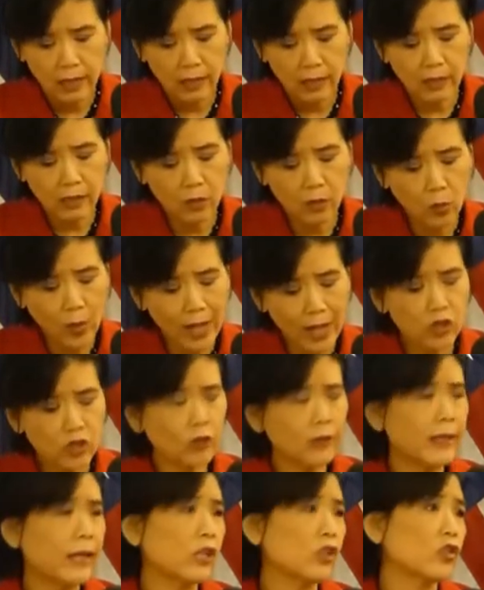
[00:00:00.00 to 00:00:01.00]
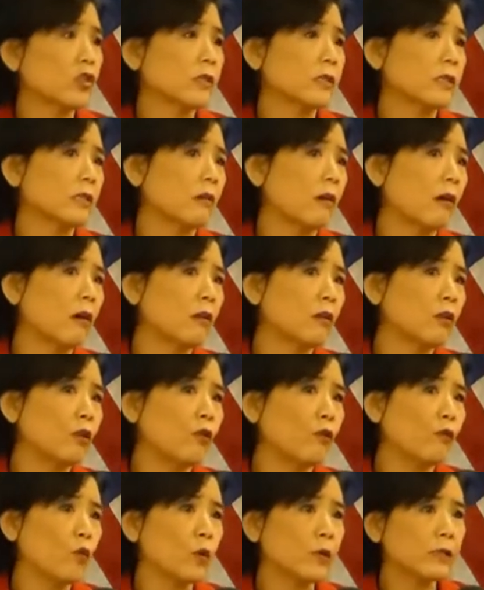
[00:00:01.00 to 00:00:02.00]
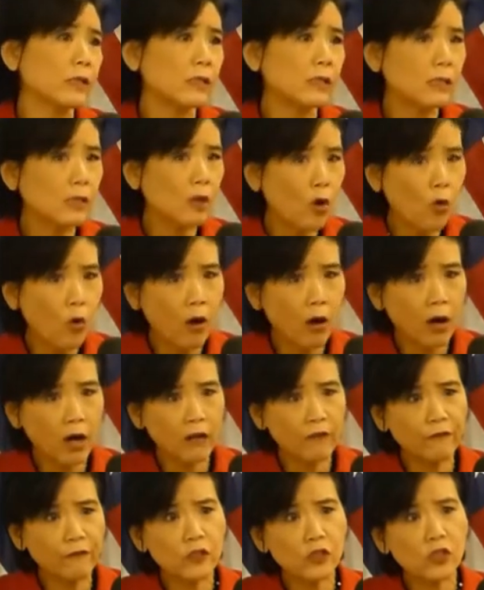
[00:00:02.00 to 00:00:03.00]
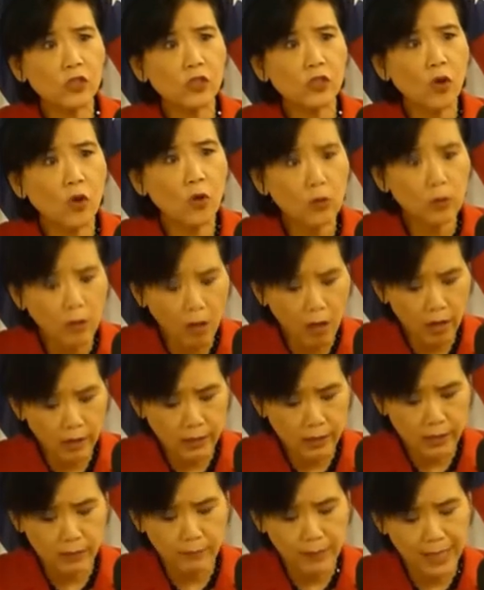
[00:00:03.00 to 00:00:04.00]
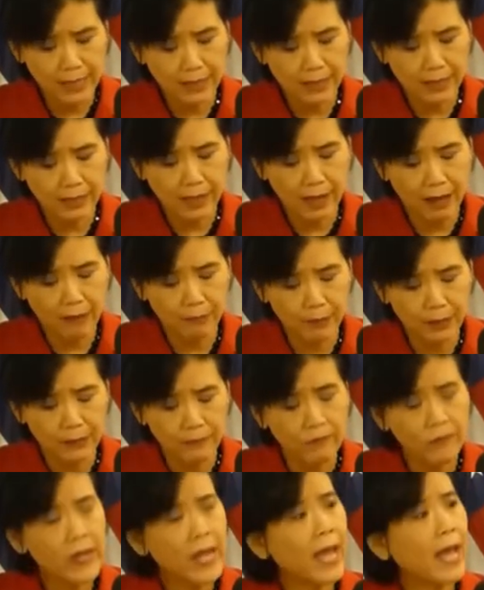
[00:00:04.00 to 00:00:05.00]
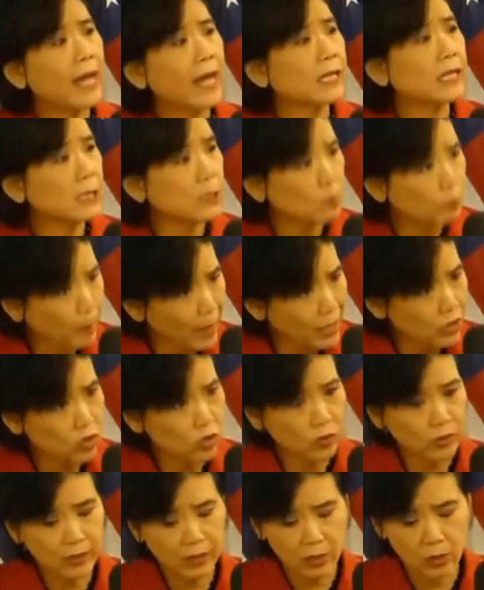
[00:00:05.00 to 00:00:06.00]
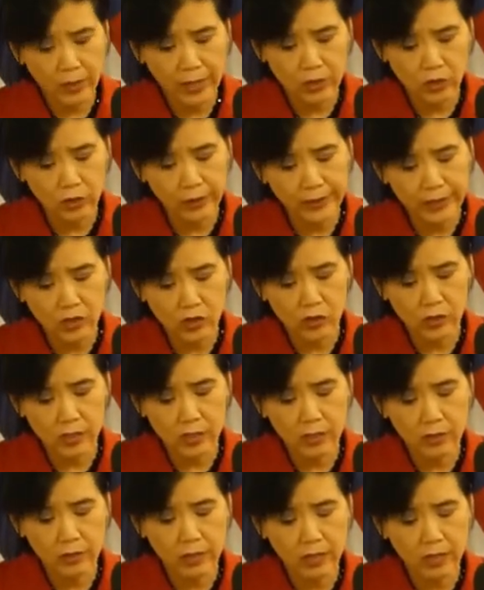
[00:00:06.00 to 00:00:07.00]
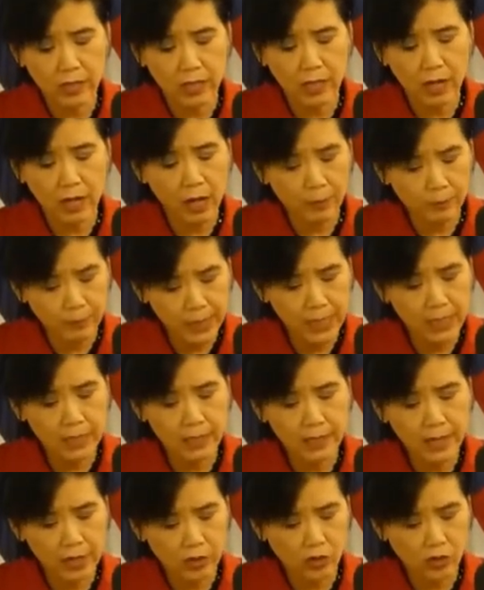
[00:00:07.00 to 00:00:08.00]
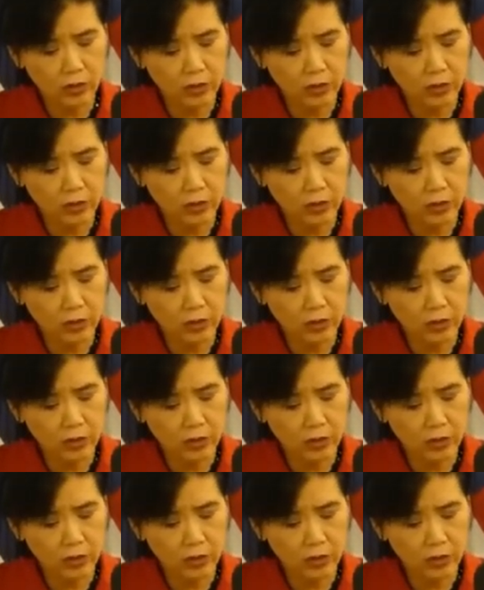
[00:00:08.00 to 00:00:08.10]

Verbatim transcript: Congratulations to all who have worked so hard for so long to make this happen, and a special congratulations to the Armenian National